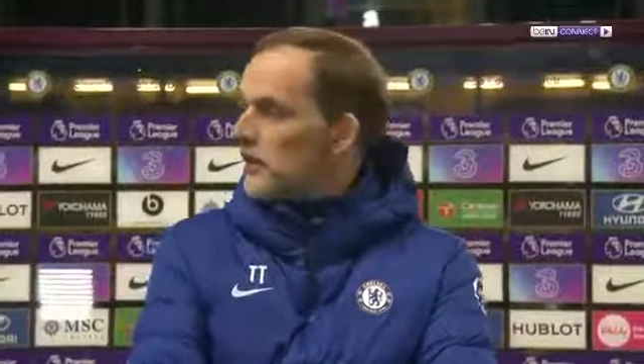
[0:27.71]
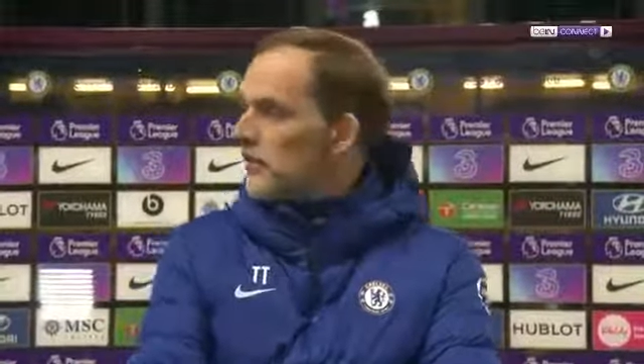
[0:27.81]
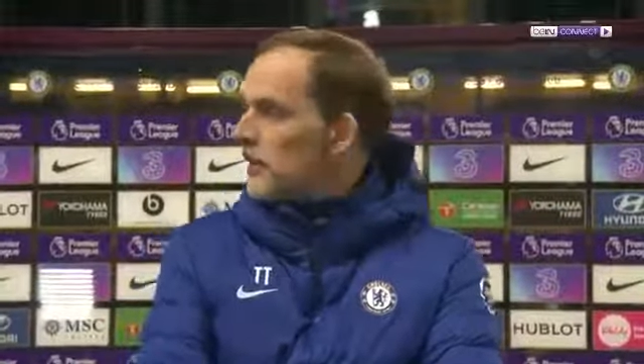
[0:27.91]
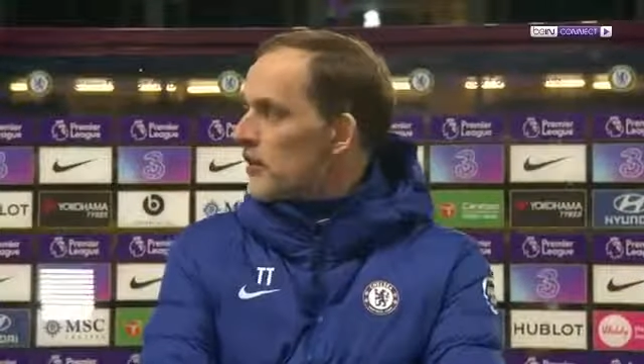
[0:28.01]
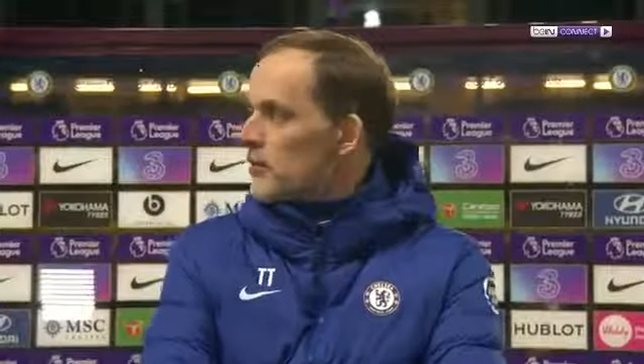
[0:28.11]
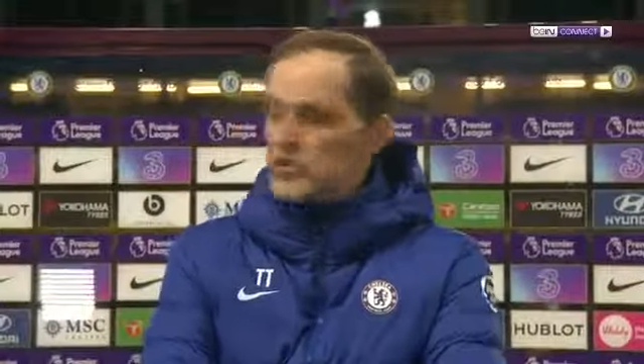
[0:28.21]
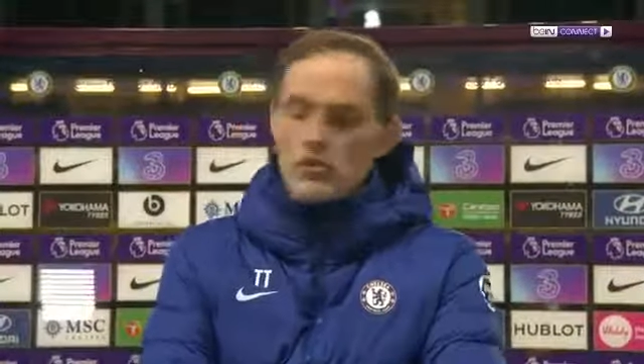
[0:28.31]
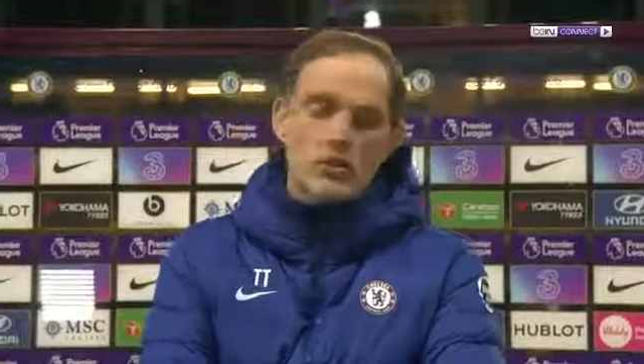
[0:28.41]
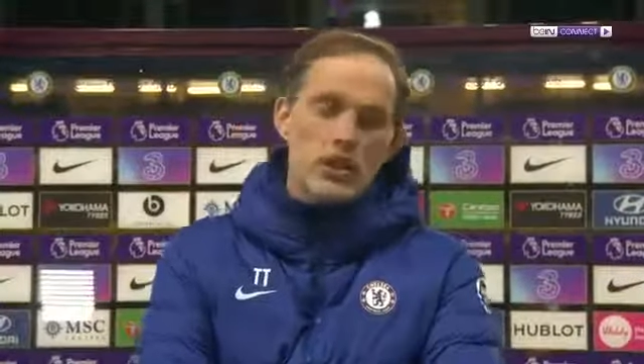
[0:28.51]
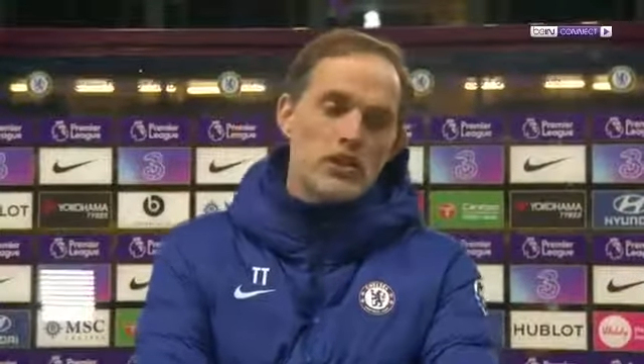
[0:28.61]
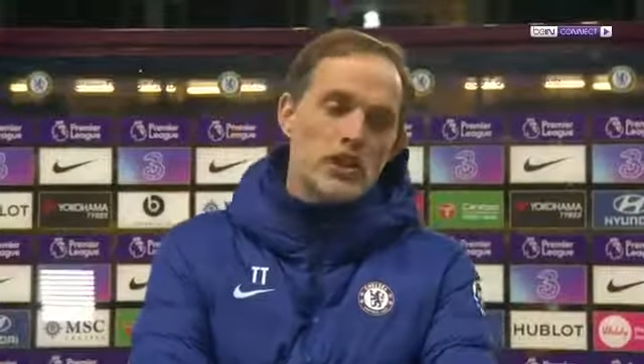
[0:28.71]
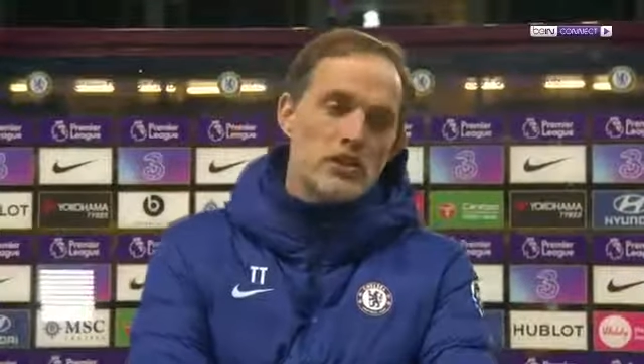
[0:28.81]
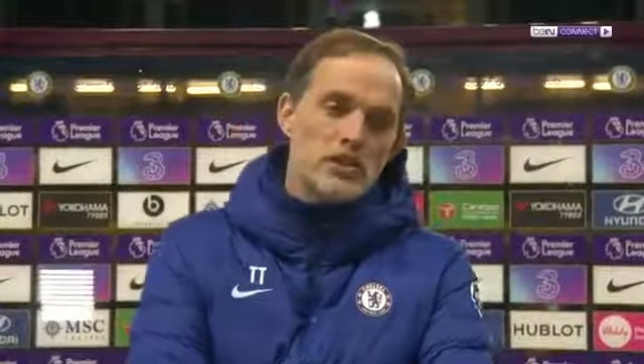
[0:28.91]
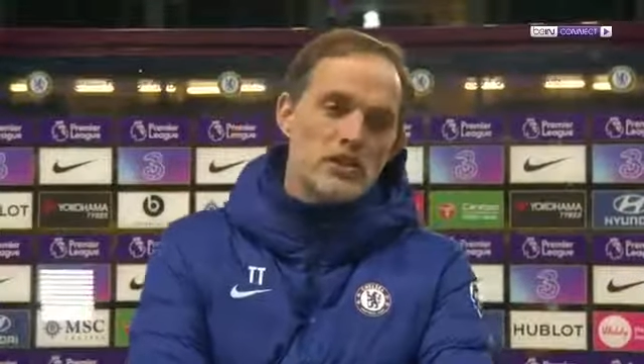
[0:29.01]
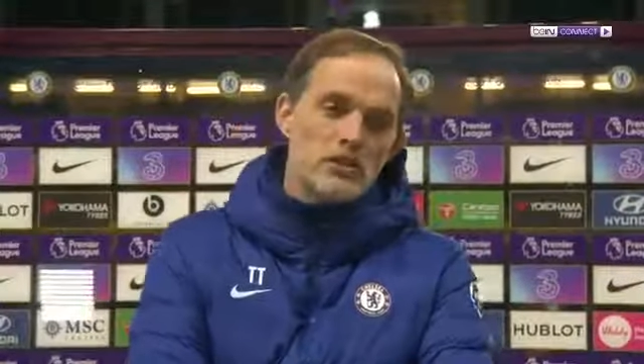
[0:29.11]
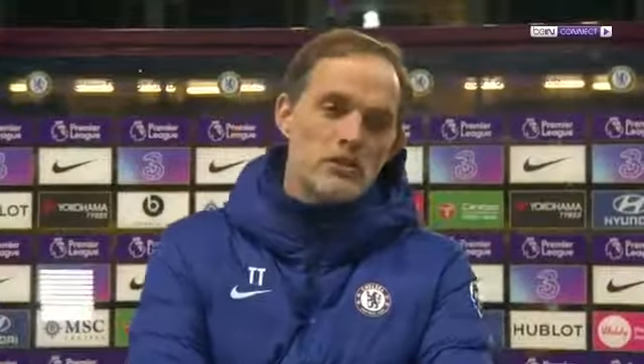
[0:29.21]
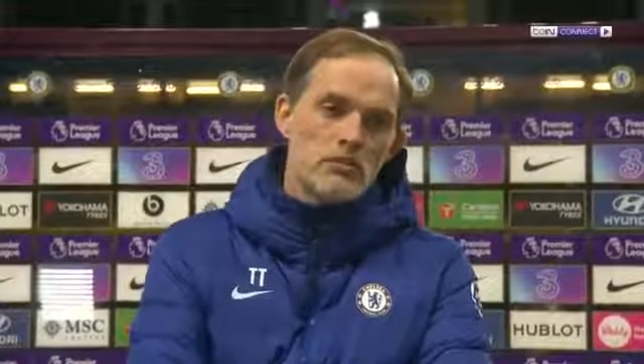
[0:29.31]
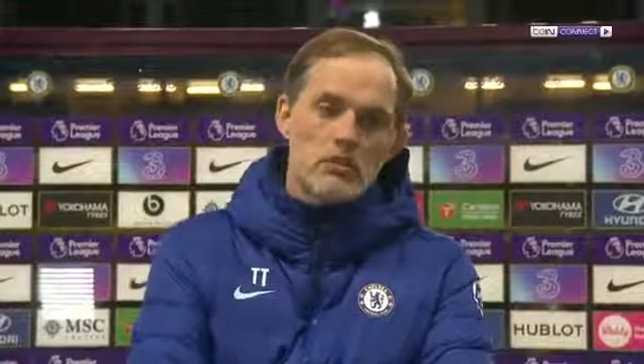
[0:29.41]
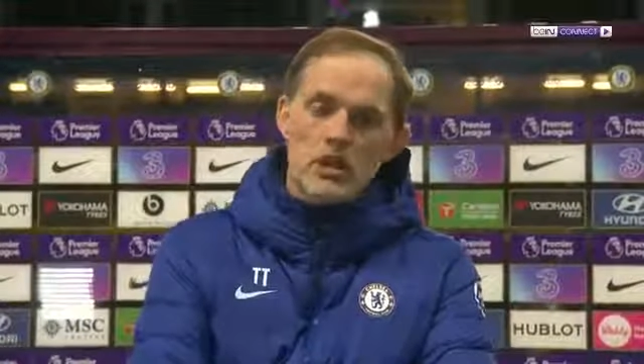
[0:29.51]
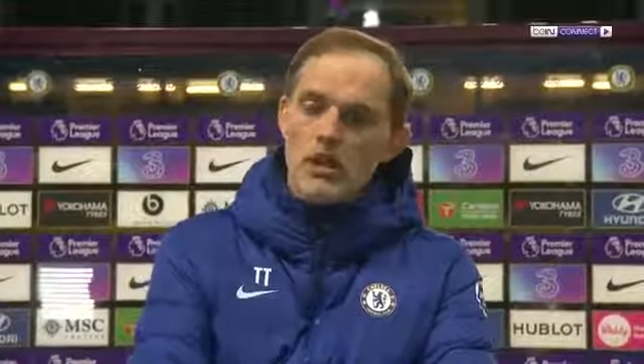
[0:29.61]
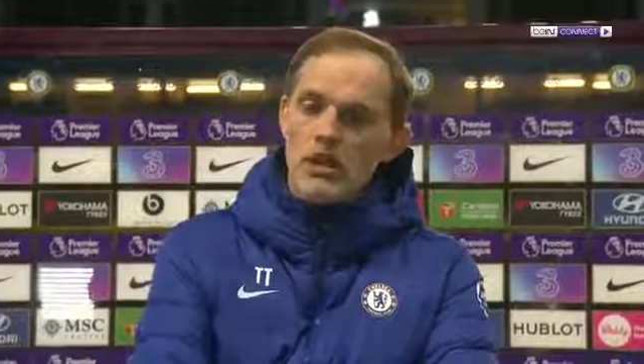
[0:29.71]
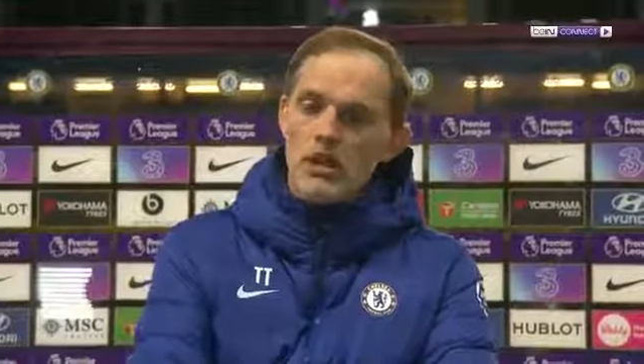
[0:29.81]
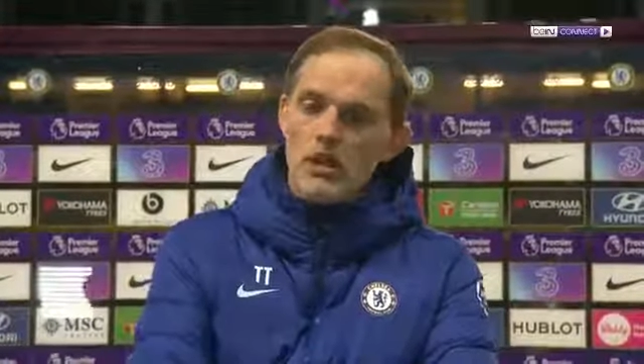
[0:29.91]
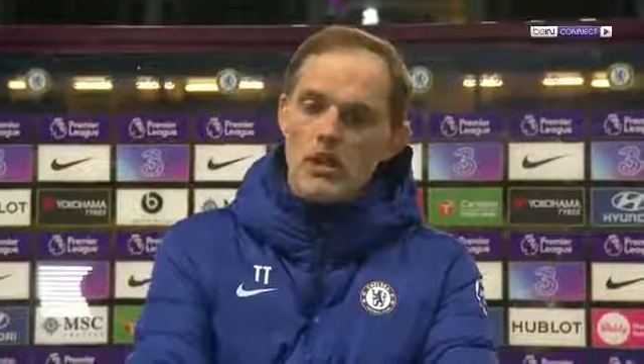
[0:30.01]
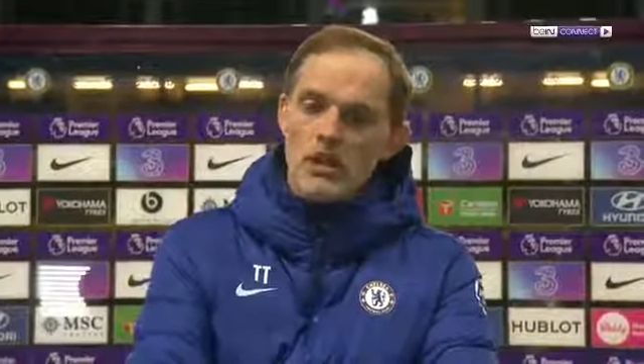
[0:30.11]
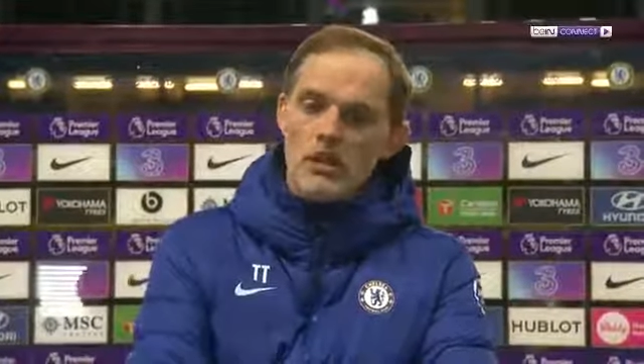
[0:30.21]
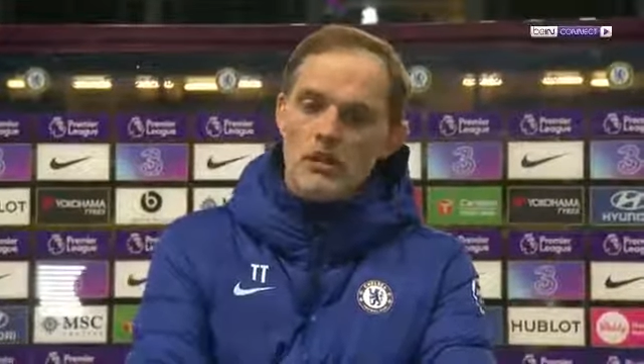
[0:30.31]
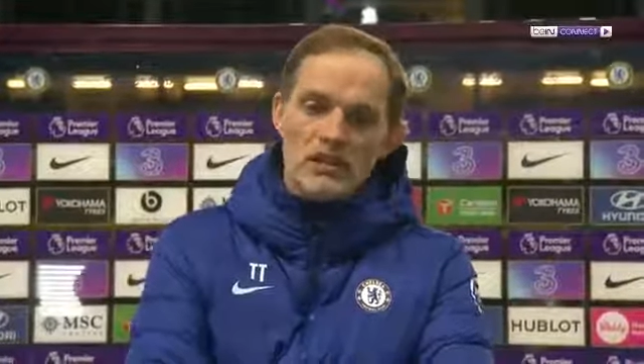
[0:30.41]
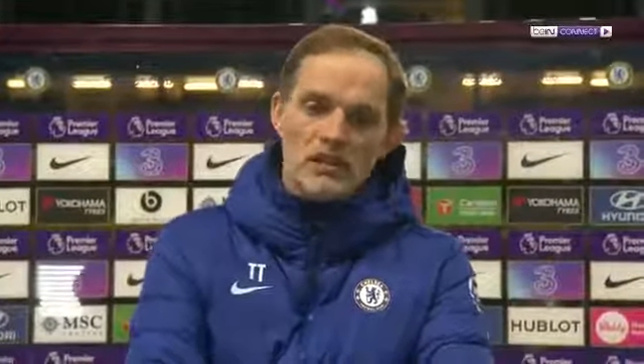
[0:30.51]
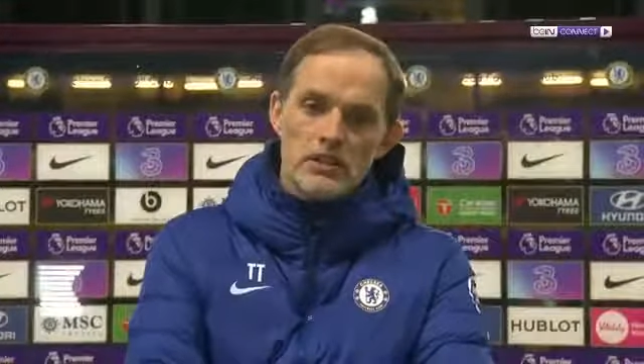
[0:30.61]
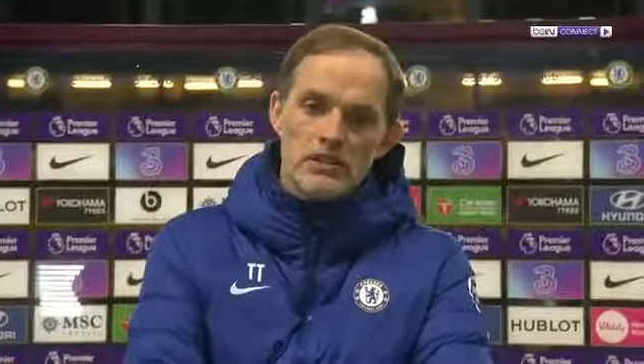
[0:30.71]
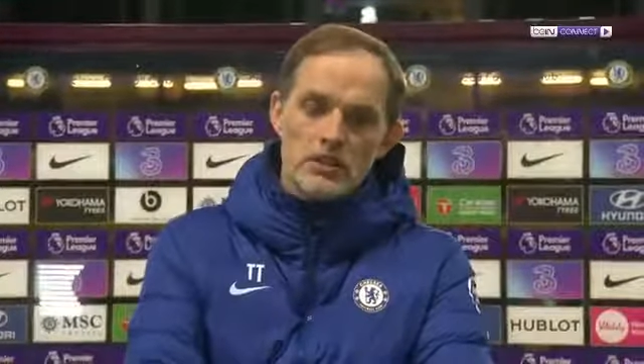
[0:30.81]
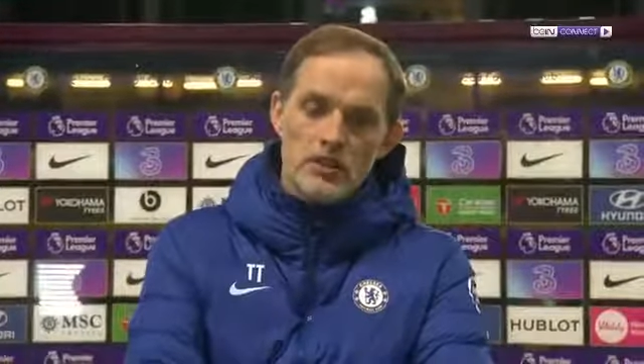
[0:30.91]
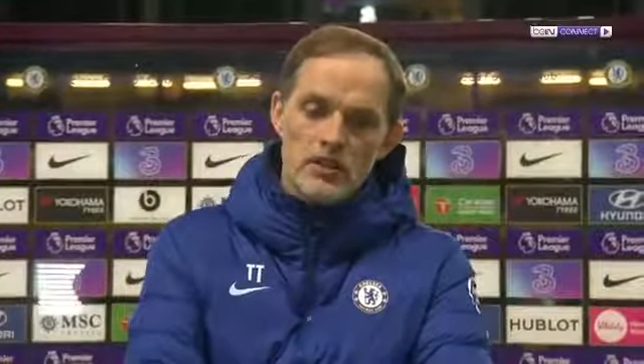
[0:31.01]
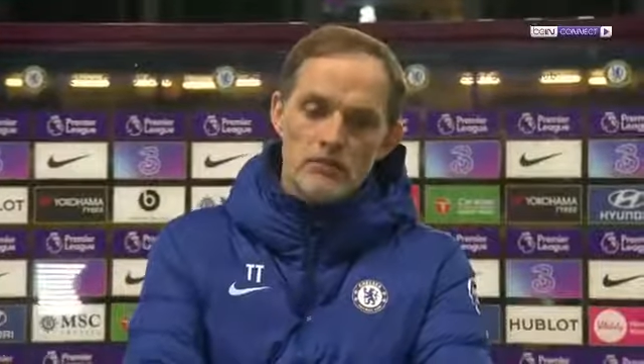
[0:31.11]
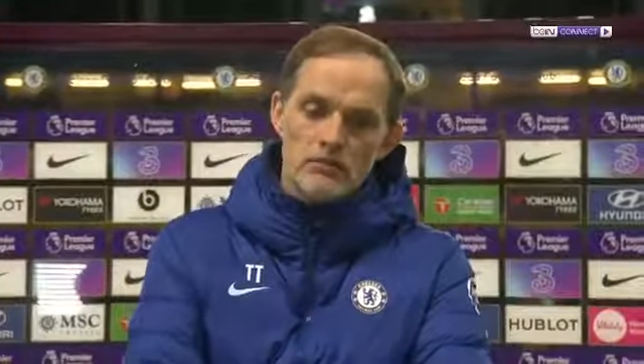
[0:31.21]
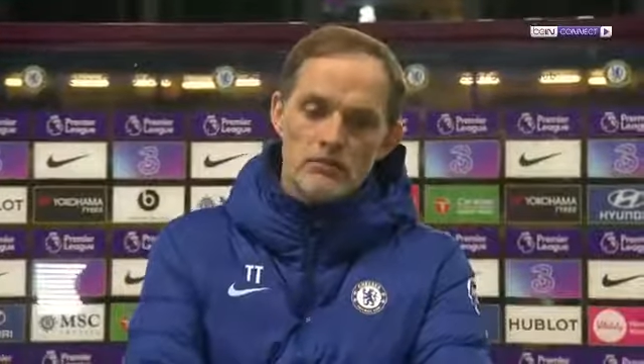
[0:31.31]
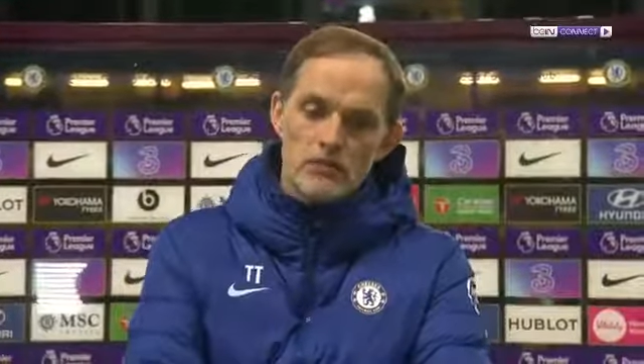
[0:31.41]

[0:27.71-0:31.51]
I think it was too many changes that killed the rhythm.